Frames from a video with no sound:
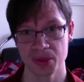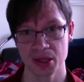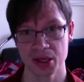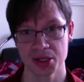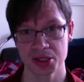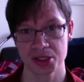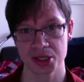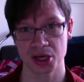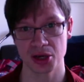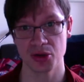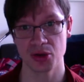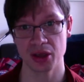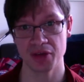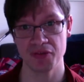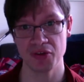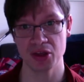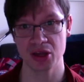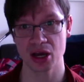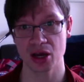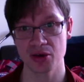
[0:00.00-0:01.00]
So if
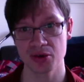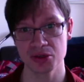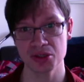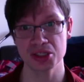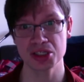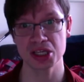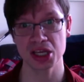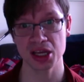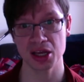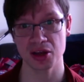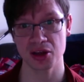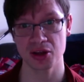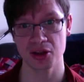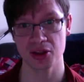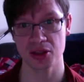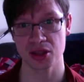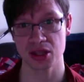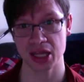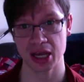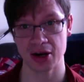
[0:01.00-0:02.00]
you go and see a good
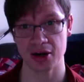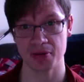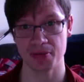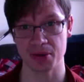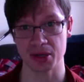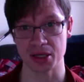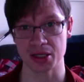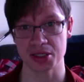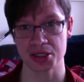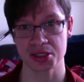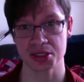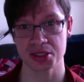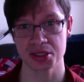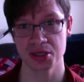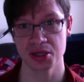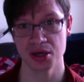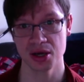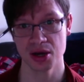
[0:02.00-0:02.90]
therapist,